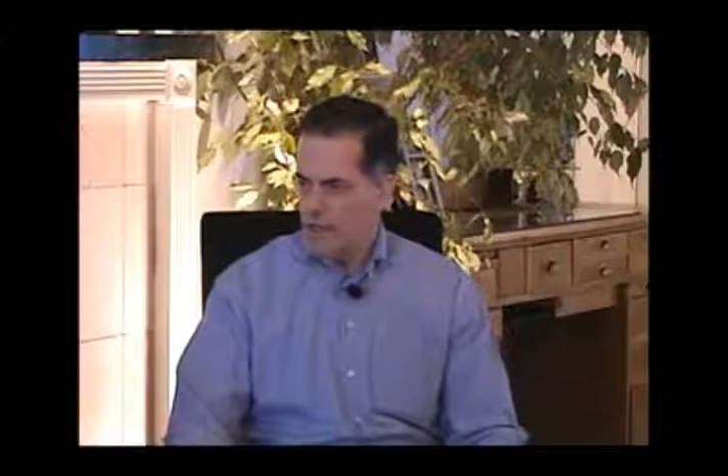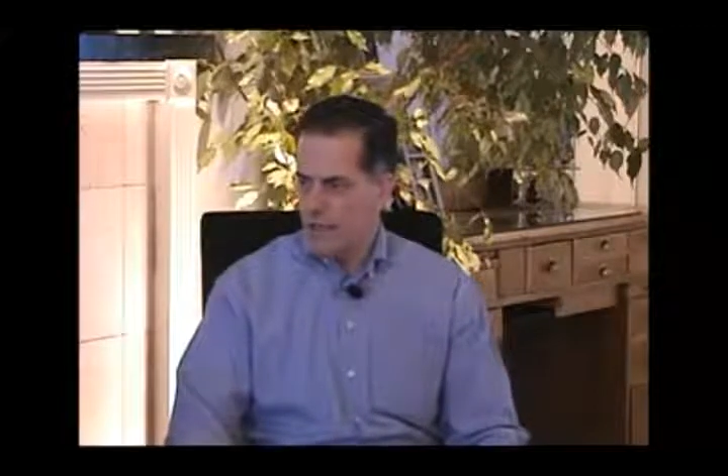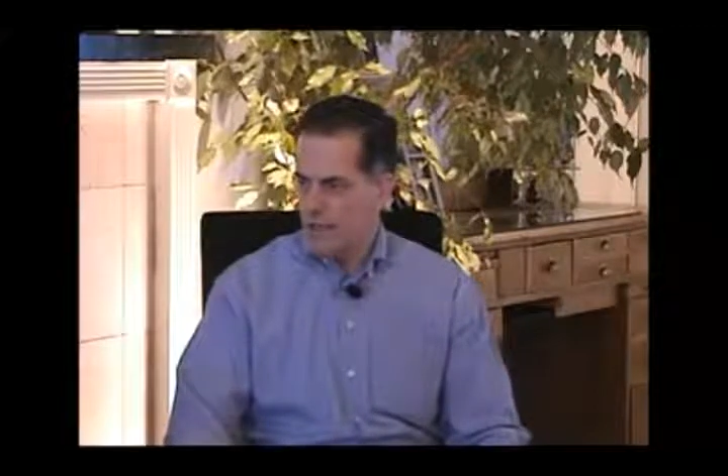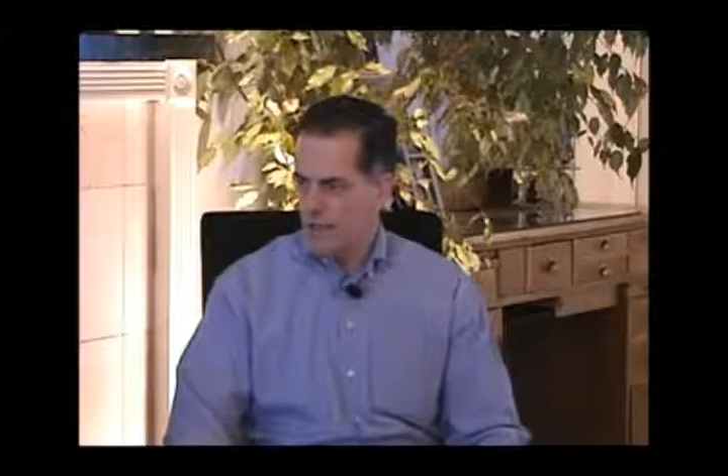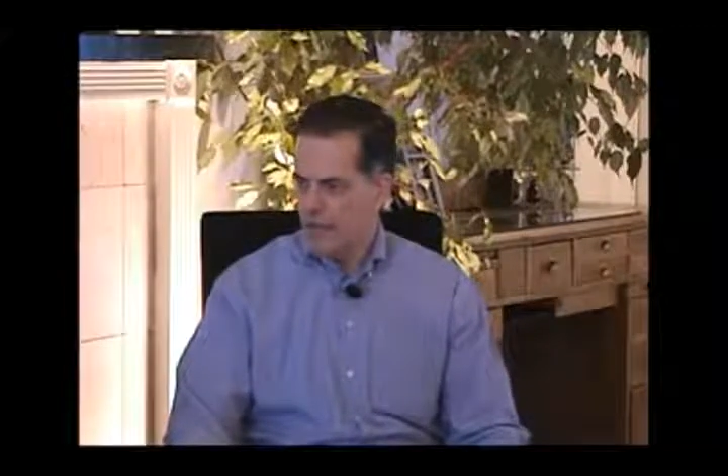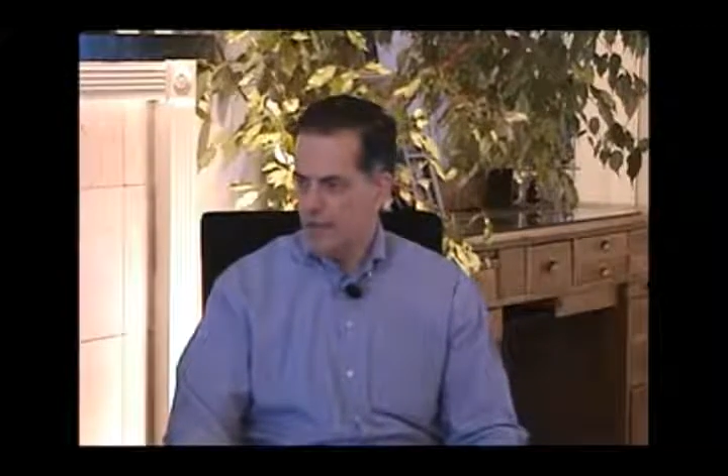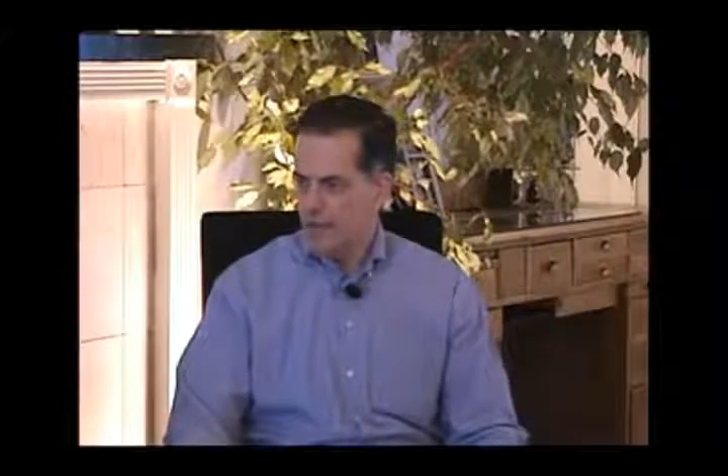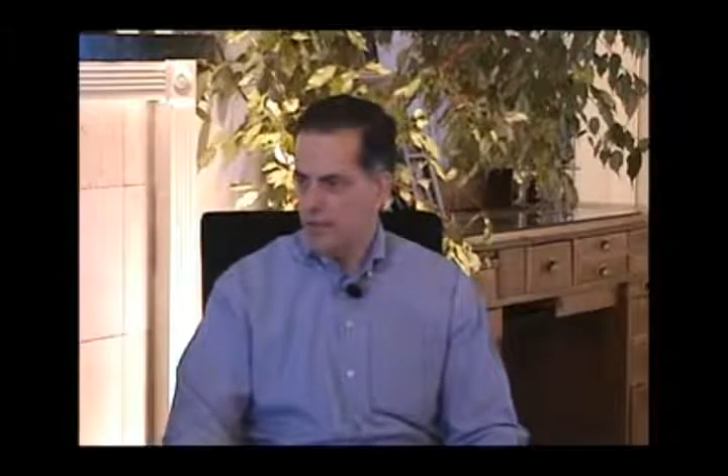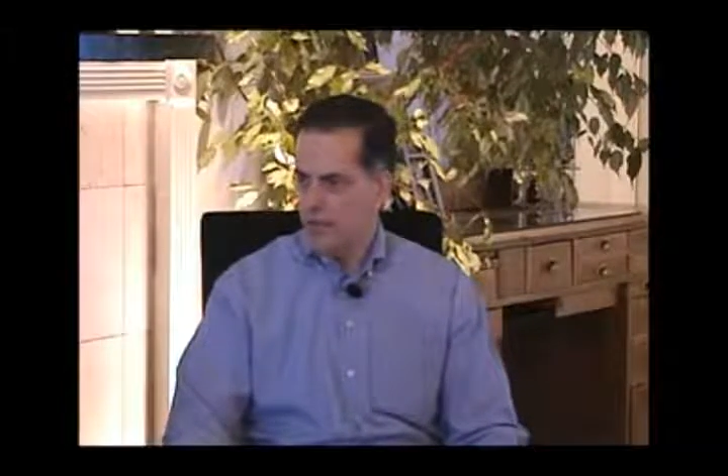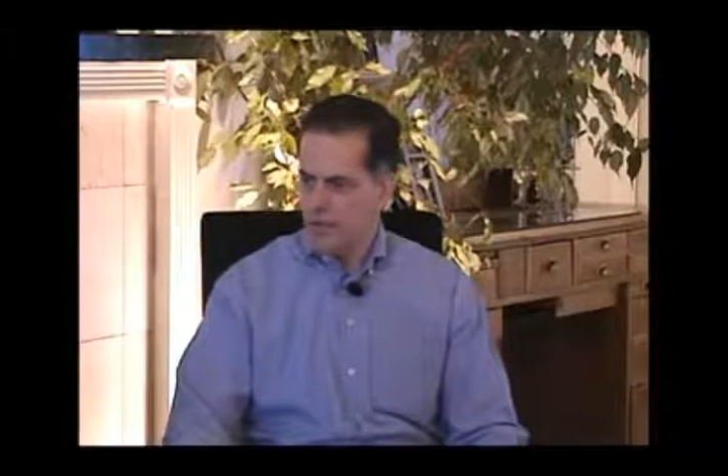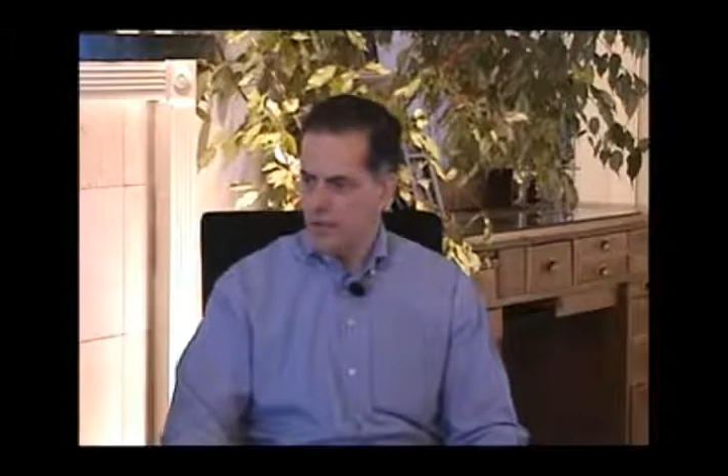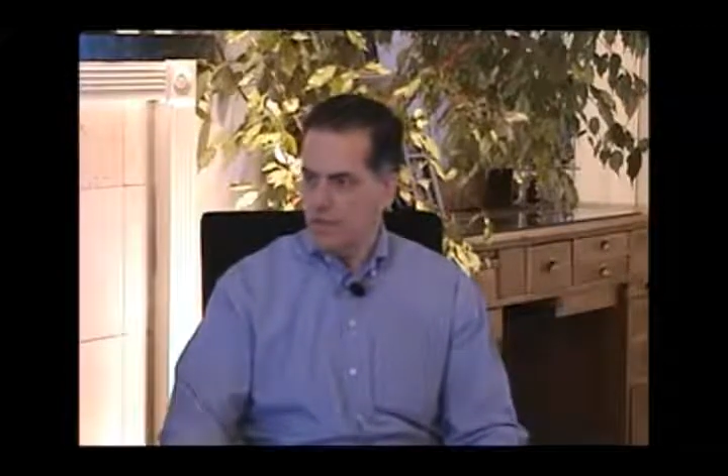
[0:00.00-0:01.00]
taken that
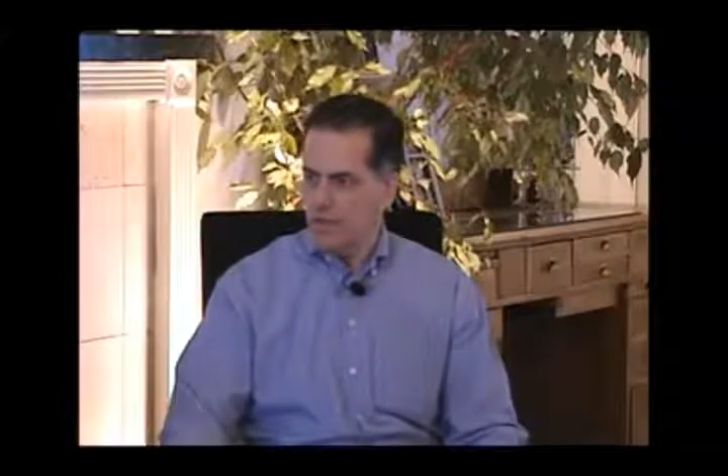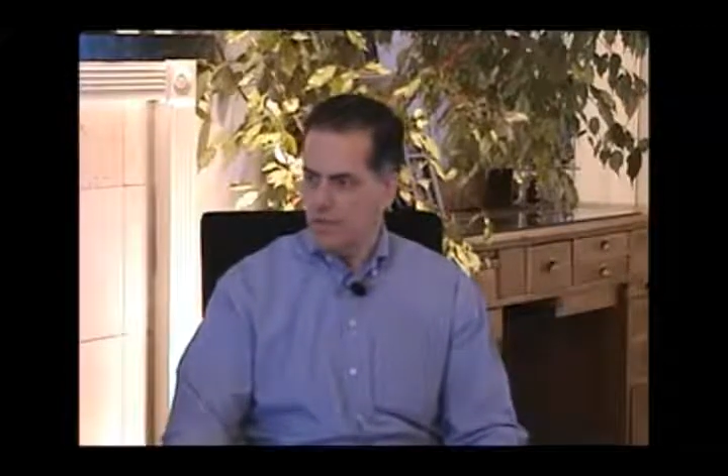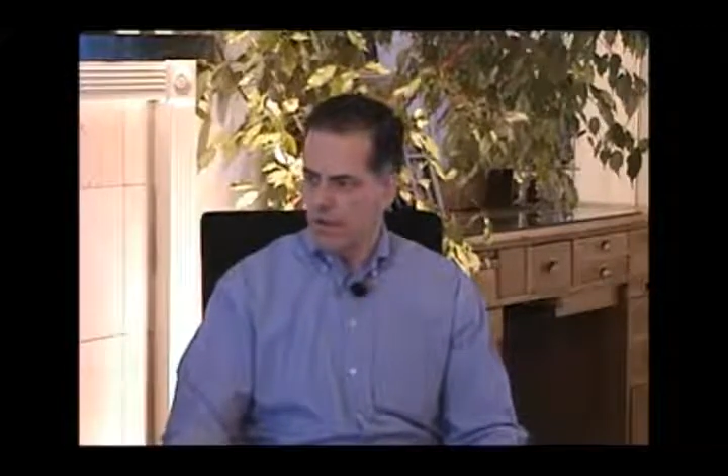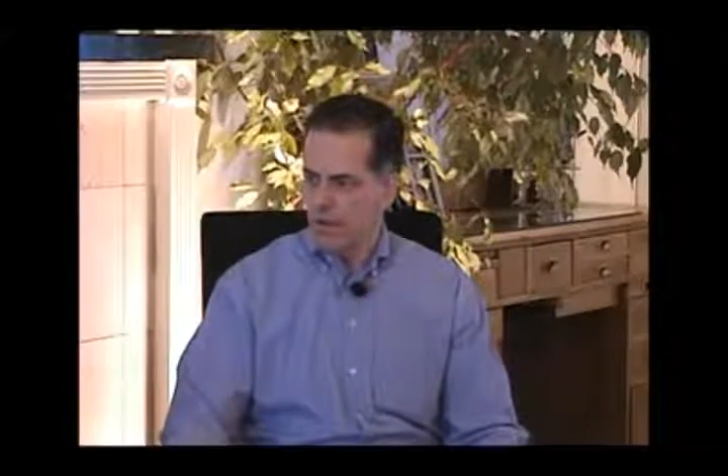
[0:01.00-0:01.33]
serious.